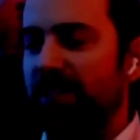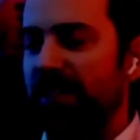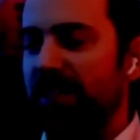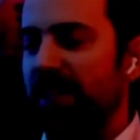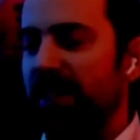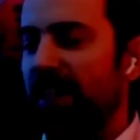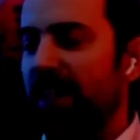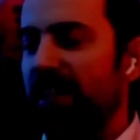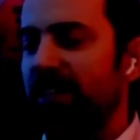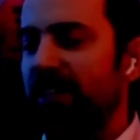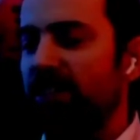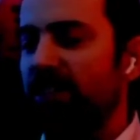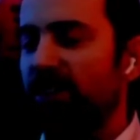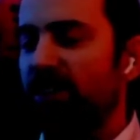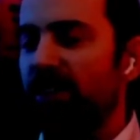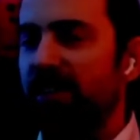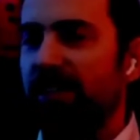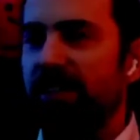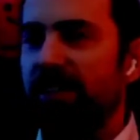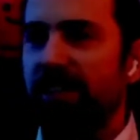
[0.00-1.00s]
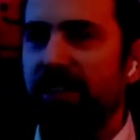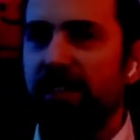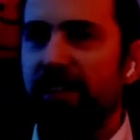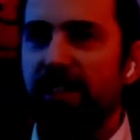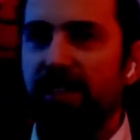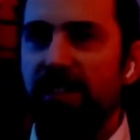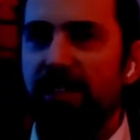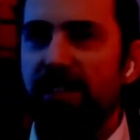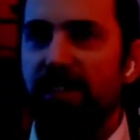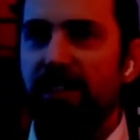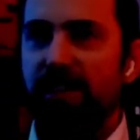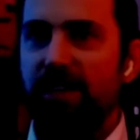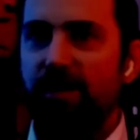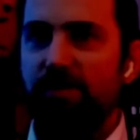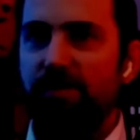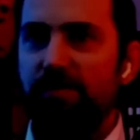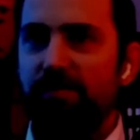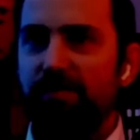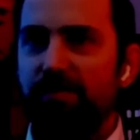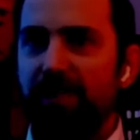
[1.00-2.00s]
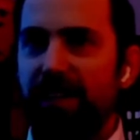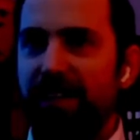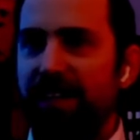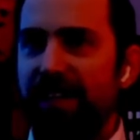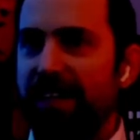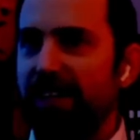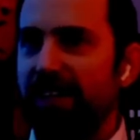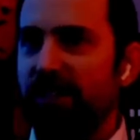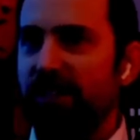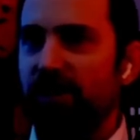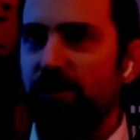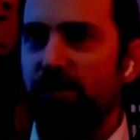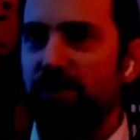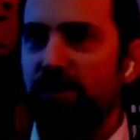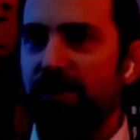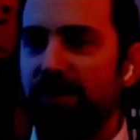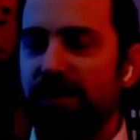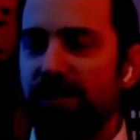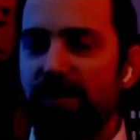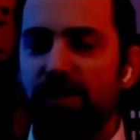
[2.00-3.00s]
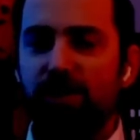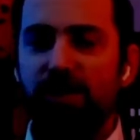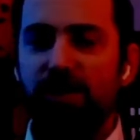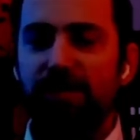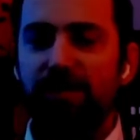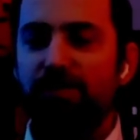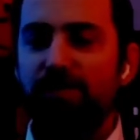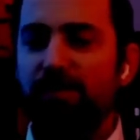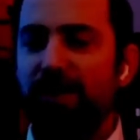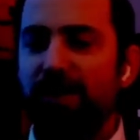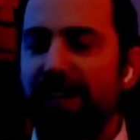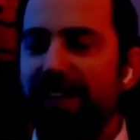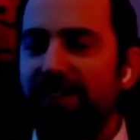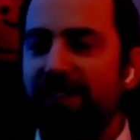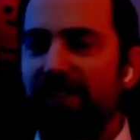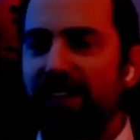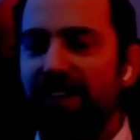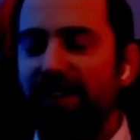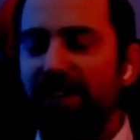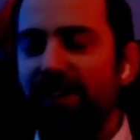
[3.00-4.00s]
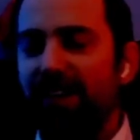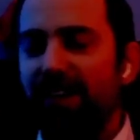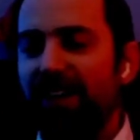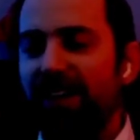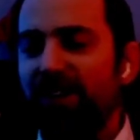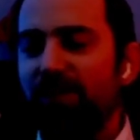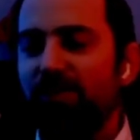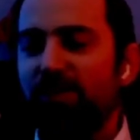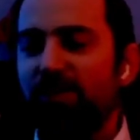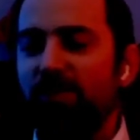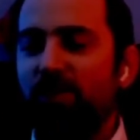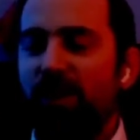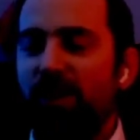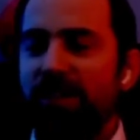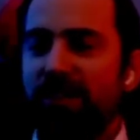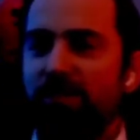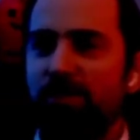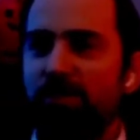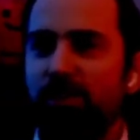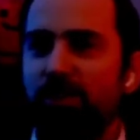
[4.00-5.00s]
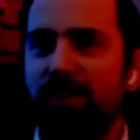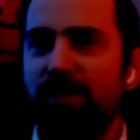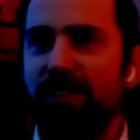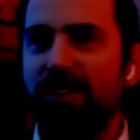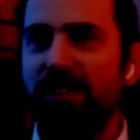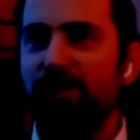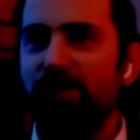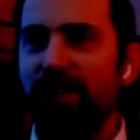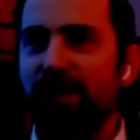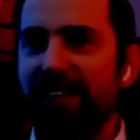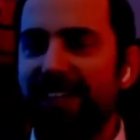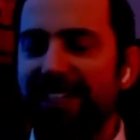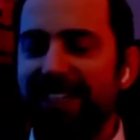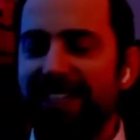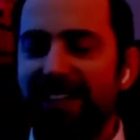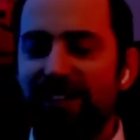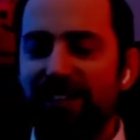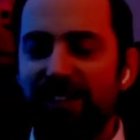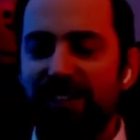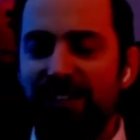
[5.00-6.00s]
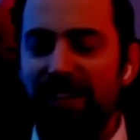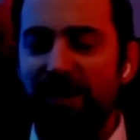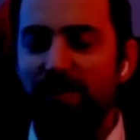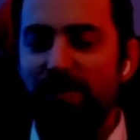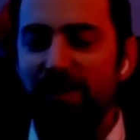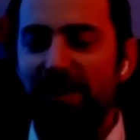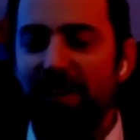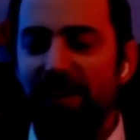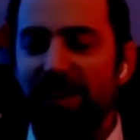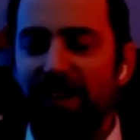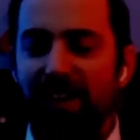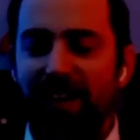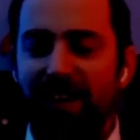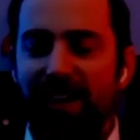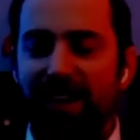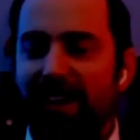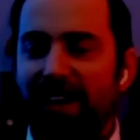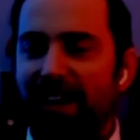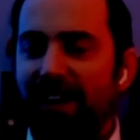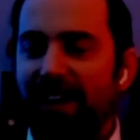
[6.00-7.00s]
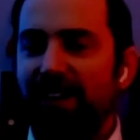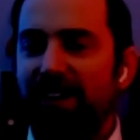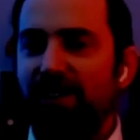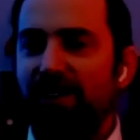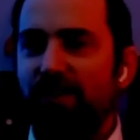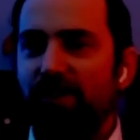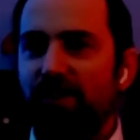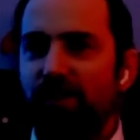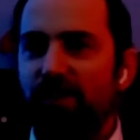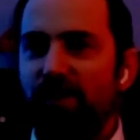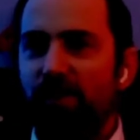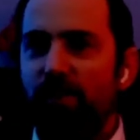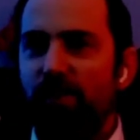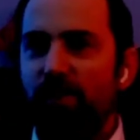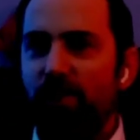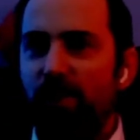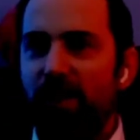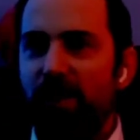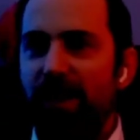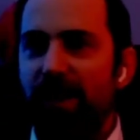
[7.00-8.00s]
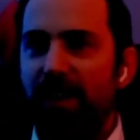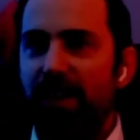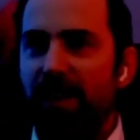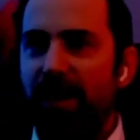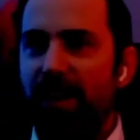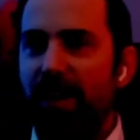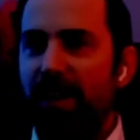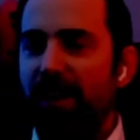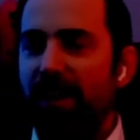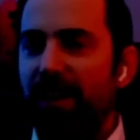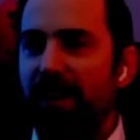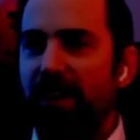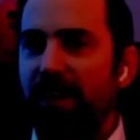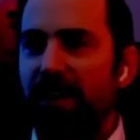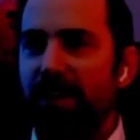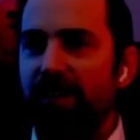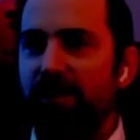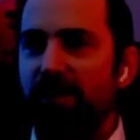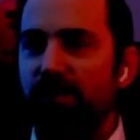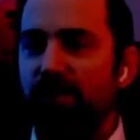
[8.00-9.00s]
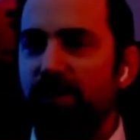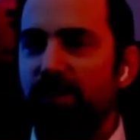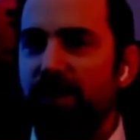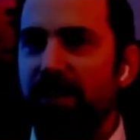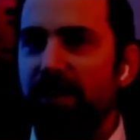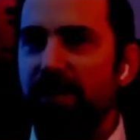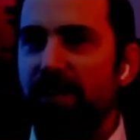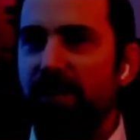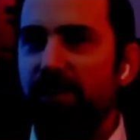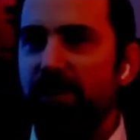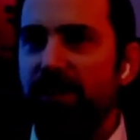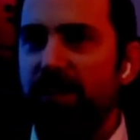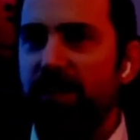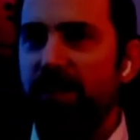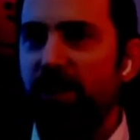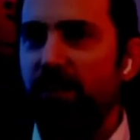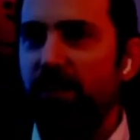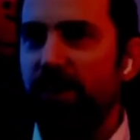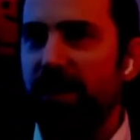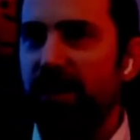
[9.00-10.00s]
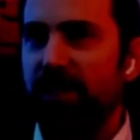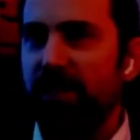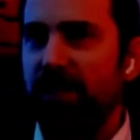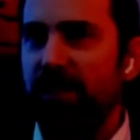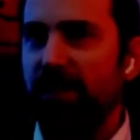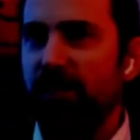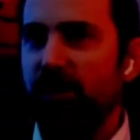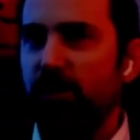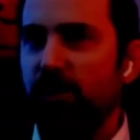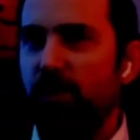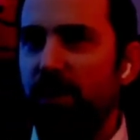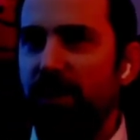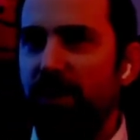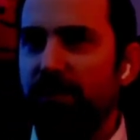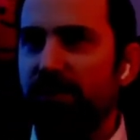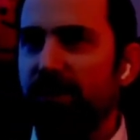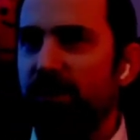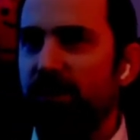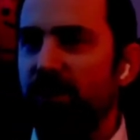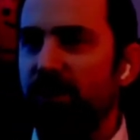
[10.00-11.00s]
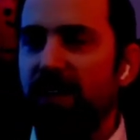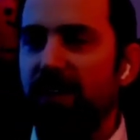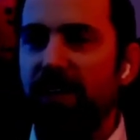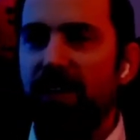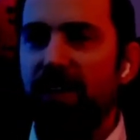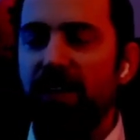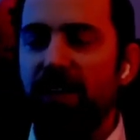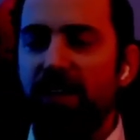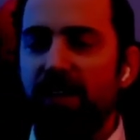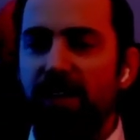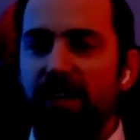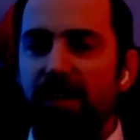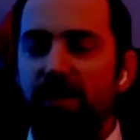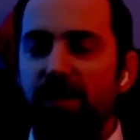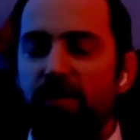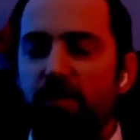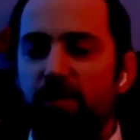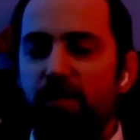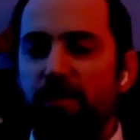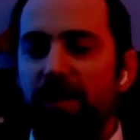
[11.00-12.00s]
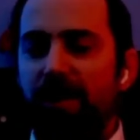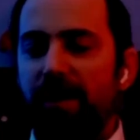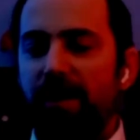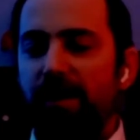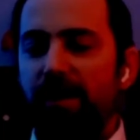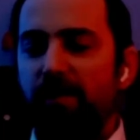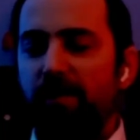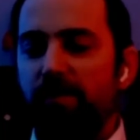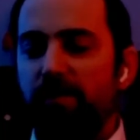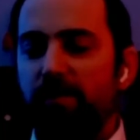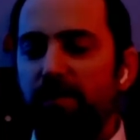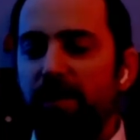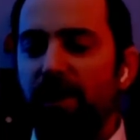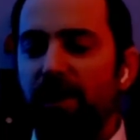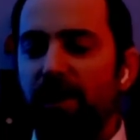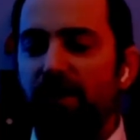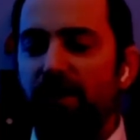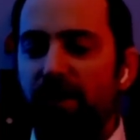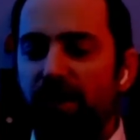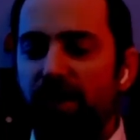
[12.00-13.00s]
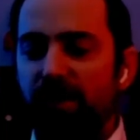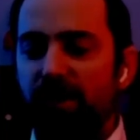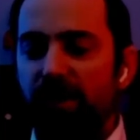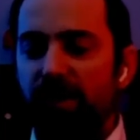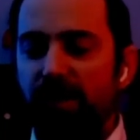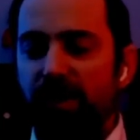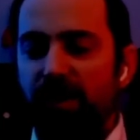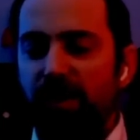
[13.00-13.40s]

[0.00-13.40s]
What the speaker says: is I started in high school, sort of playing video games, watching movies, really into entertainment. And when as I was going into 12th grade, my mother